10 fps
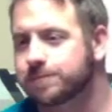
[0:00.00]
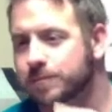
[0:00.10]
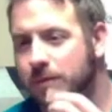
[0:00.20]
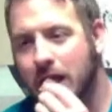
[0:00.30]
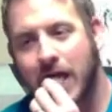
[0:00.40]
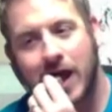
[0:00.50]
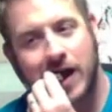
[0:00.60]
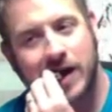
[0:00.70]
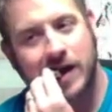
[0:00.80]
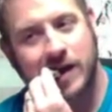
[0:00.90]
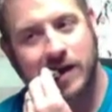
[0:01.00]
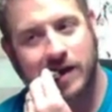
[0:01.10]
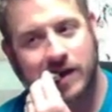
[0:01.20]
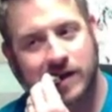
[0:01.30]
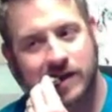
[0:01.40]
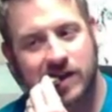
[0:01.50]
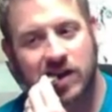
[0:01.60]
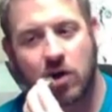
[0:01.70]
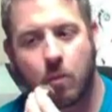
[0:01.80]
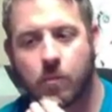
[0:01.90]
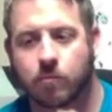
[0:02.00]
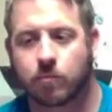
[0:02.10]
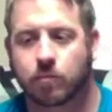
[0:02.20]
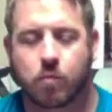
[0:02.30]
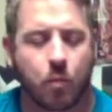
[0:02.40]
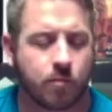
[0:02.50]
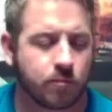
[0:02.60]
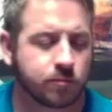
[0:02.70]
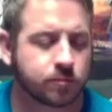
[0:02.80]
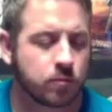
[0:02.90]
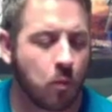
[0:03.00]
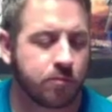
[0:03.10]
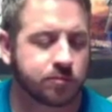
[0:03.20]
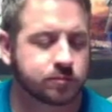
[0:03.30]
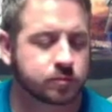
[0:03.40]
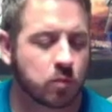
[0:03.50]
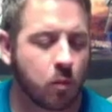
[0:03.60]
It's not as sweet, but it's not bitter. Explain that.